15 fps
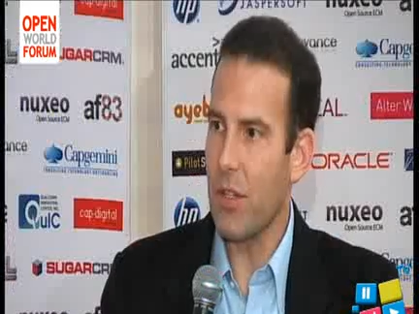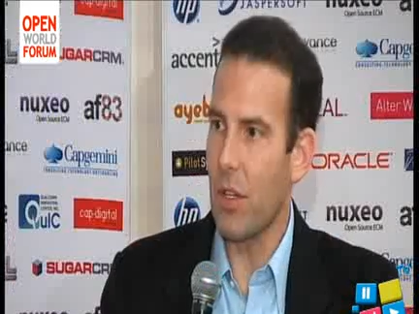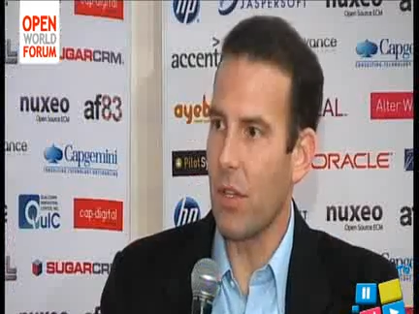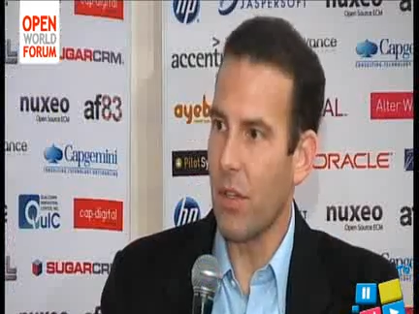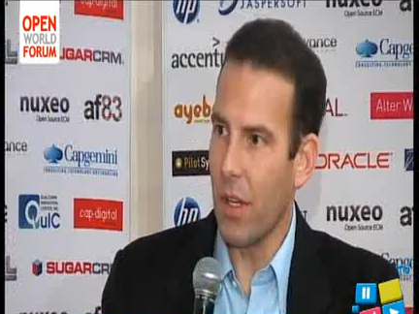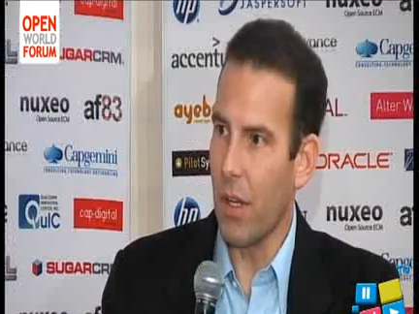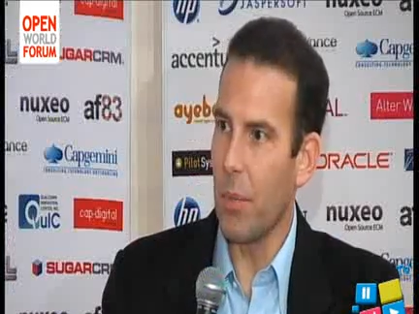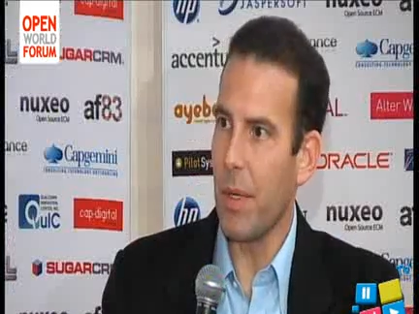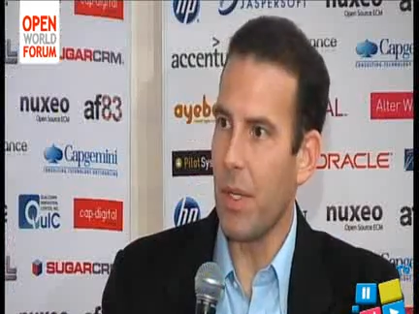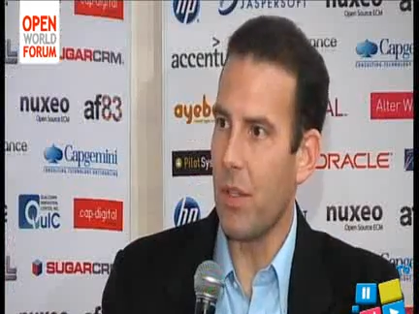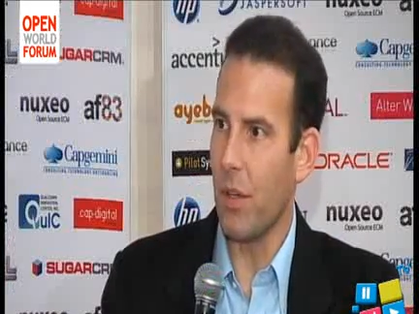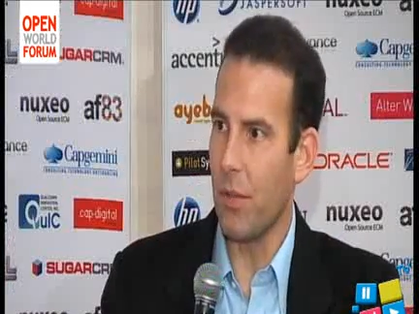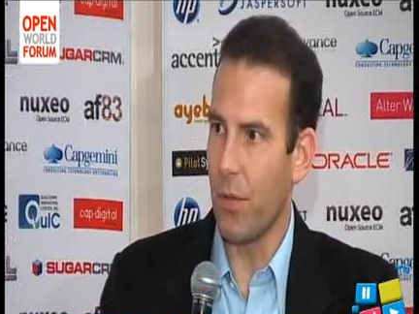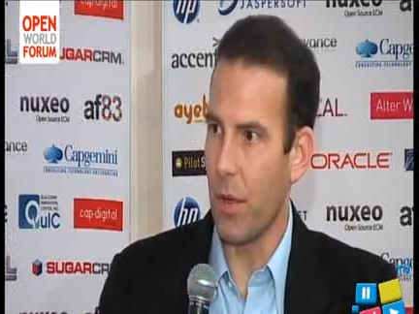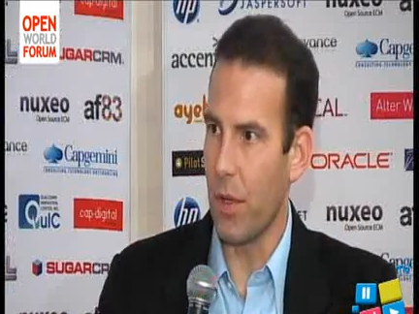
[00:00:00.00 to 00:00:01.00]
is a little bit
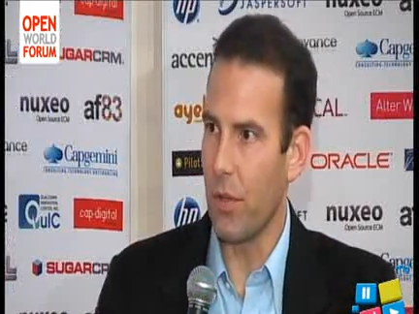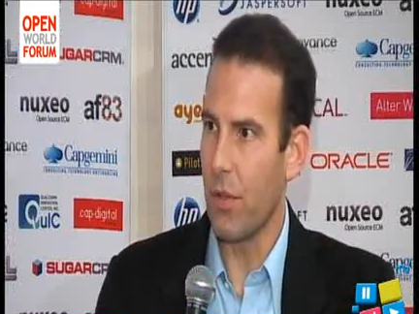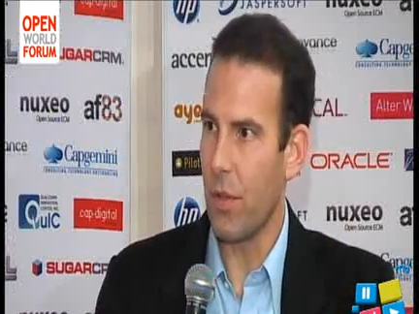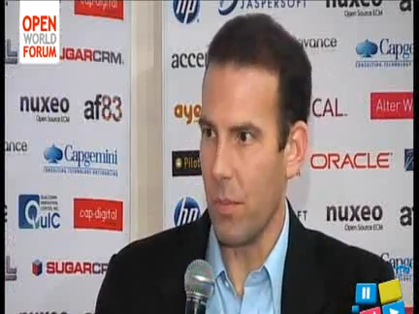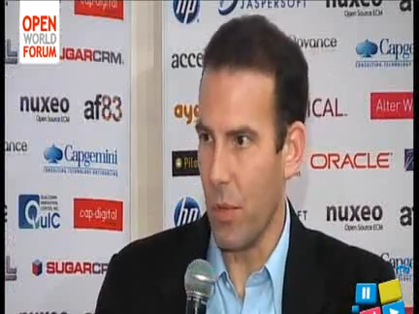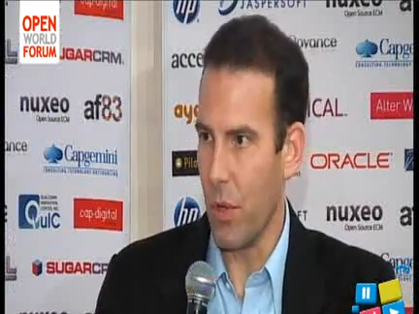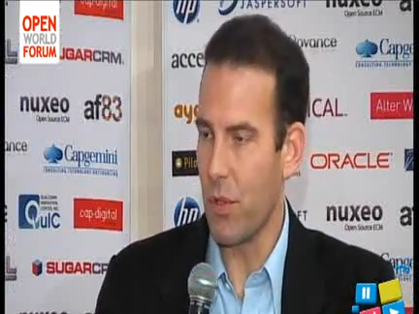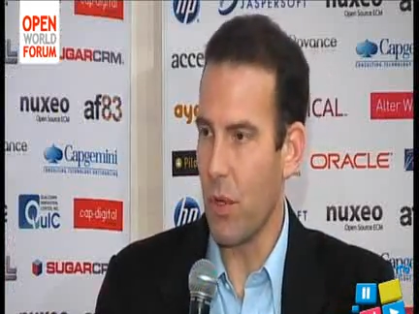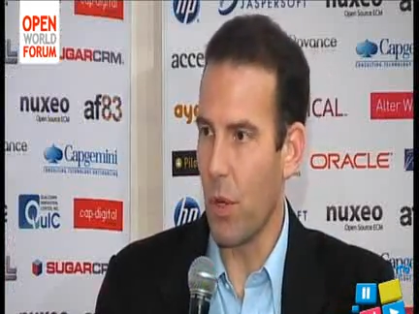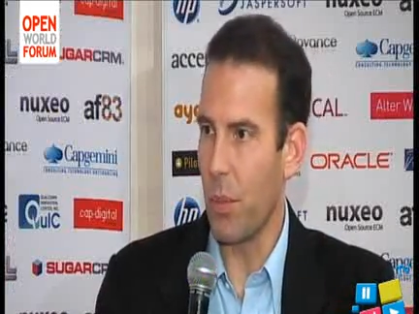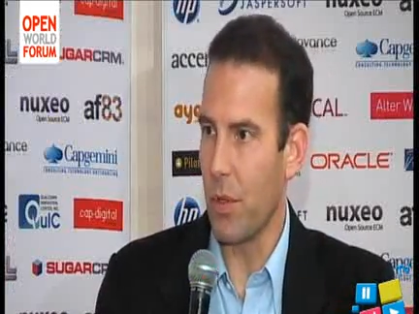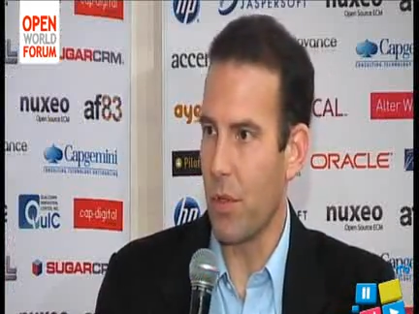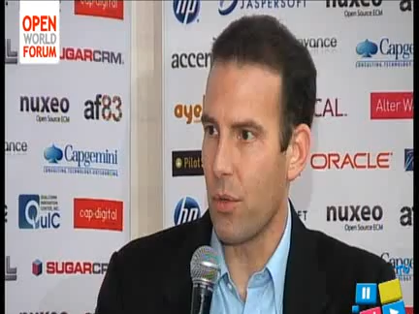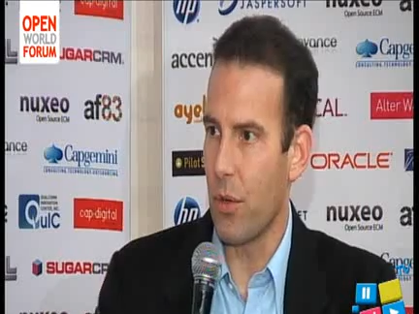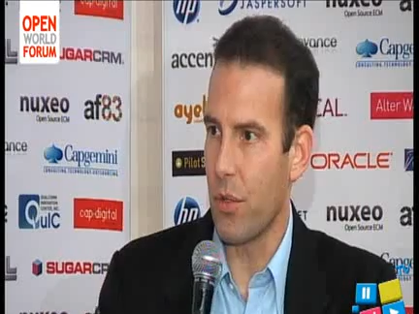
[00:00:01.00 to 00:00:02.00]
different than most
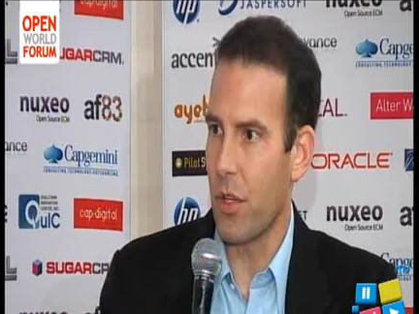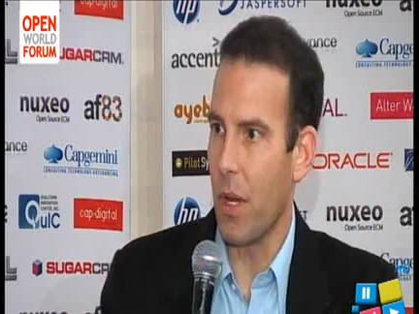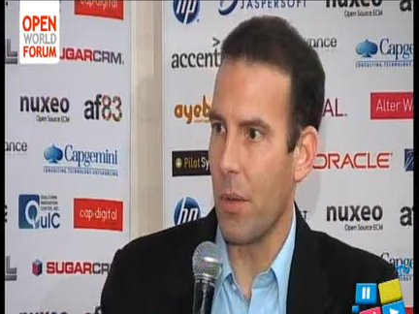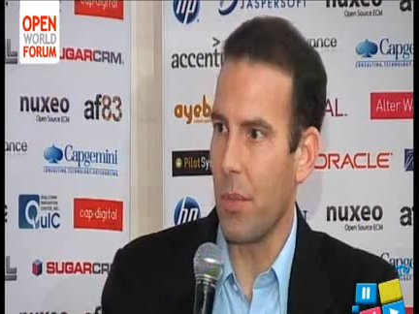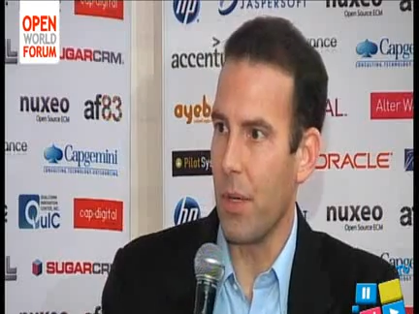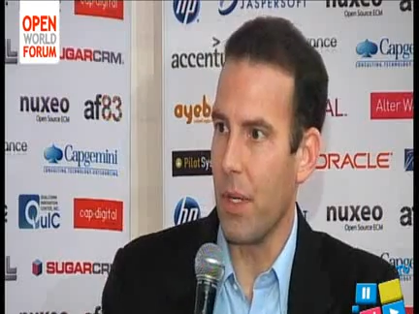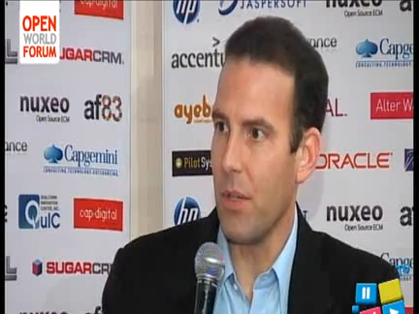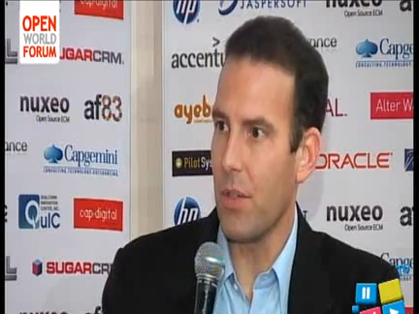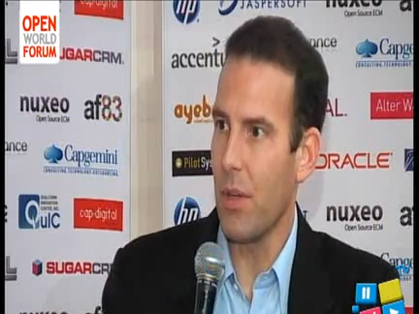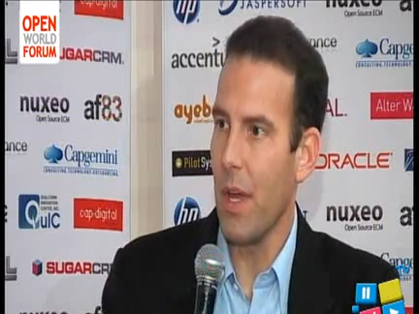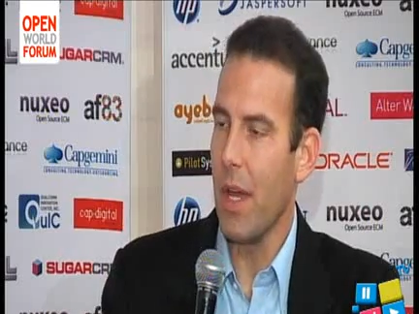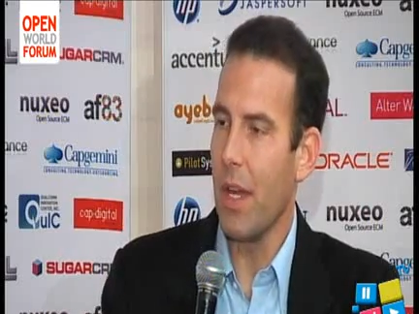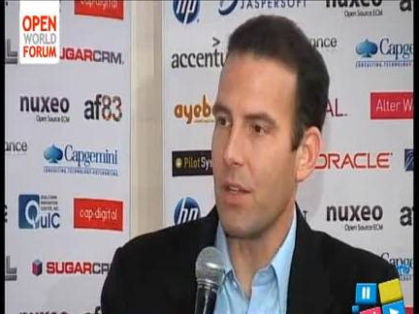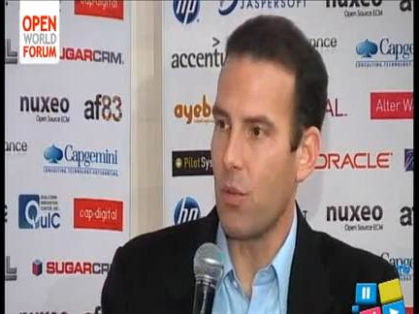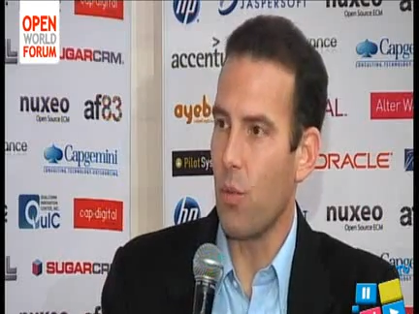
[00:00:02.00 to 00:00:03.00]
open source companies
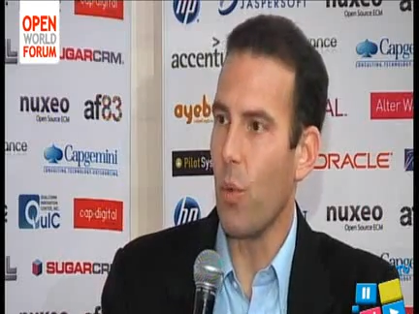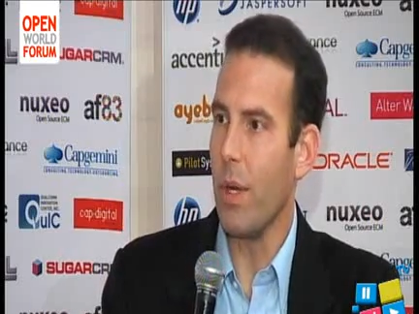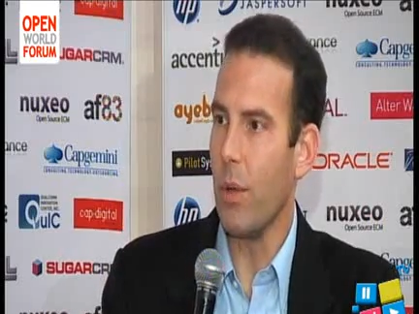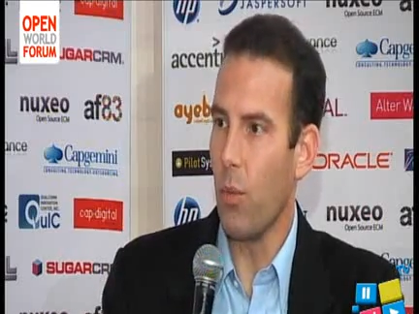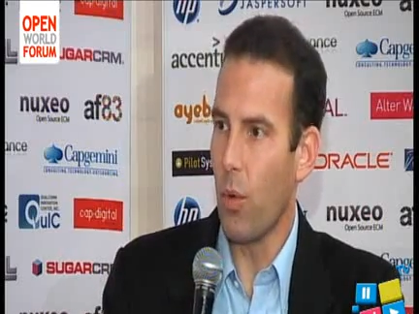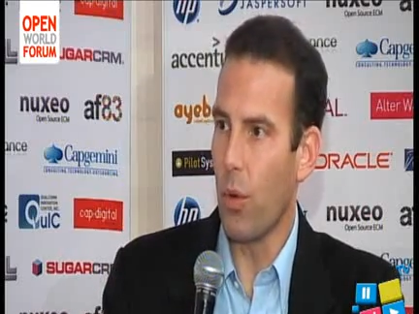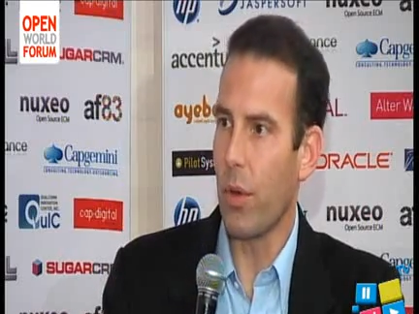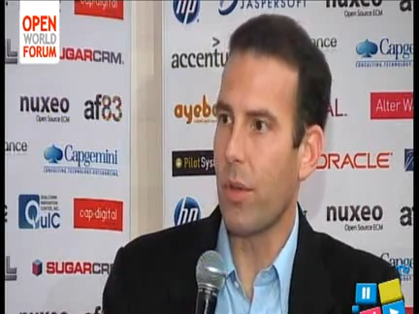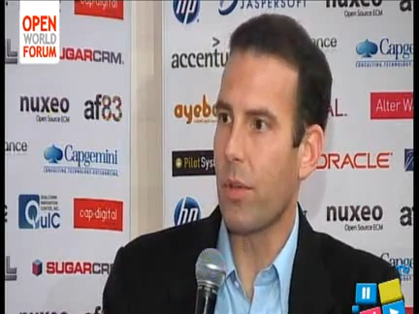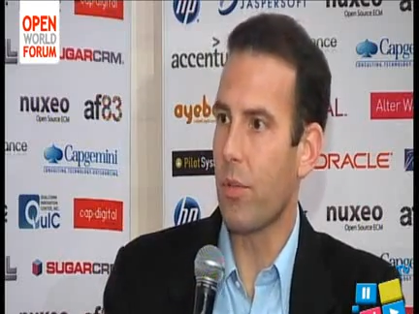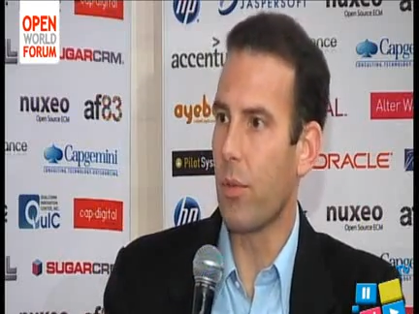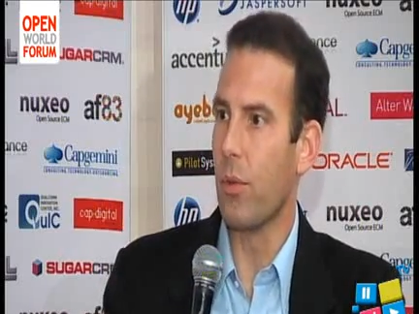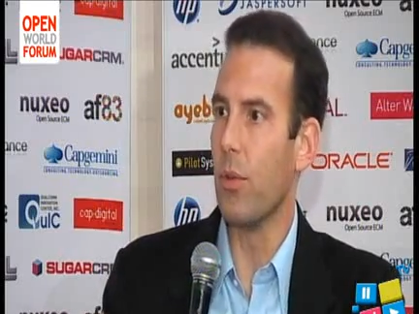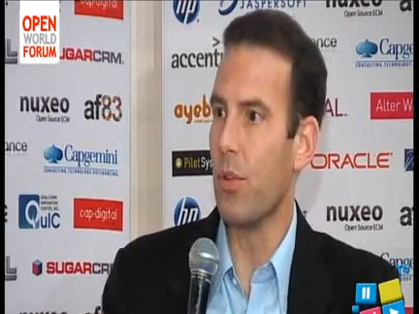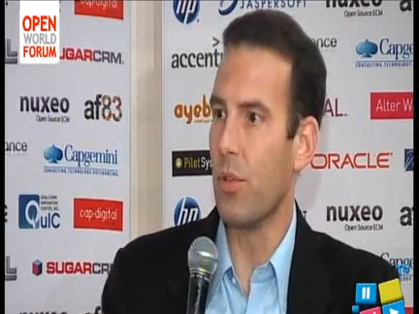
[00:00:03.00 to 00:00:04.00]
is we work
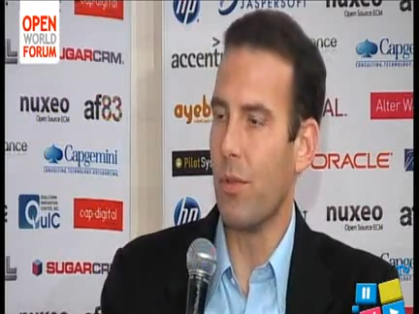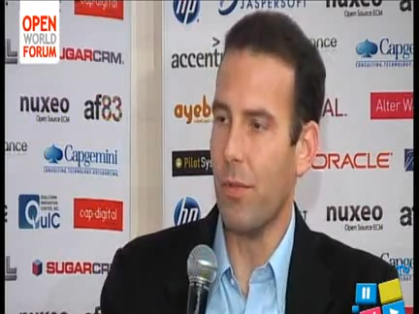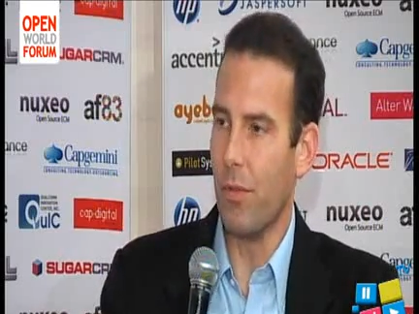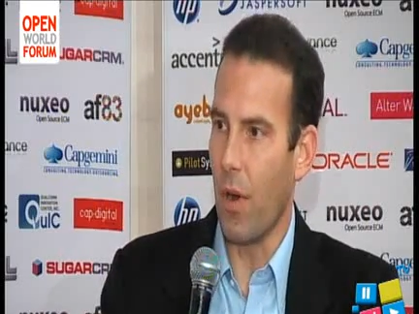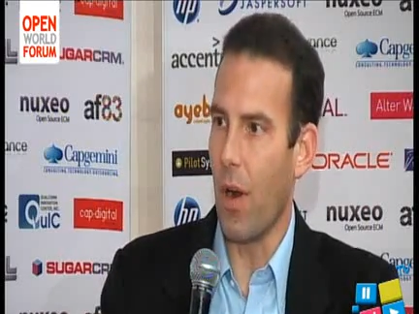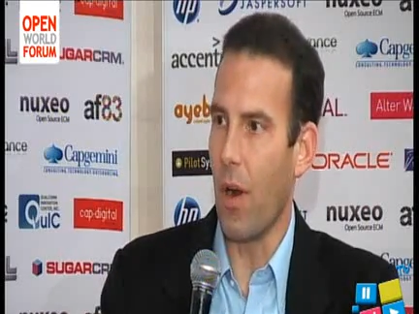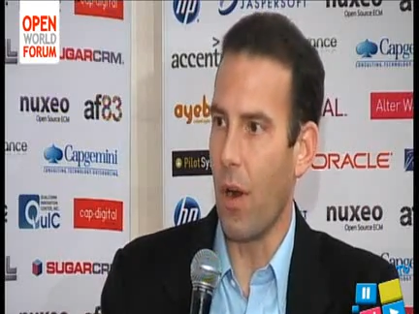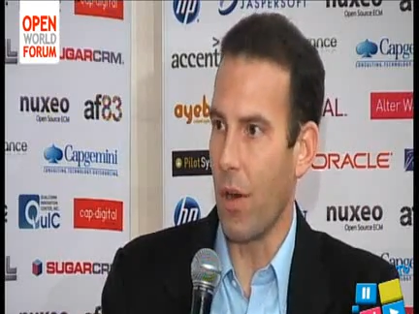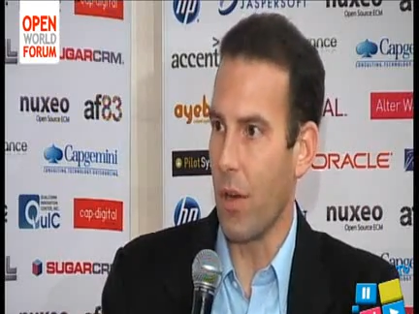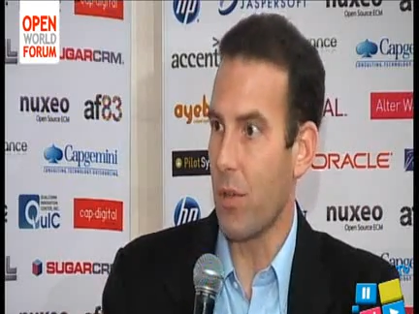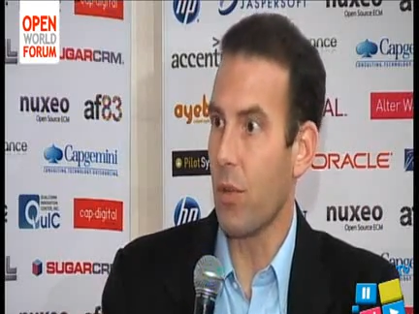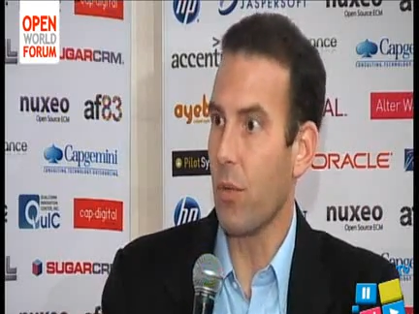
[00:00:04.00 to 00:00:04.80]
through VARs.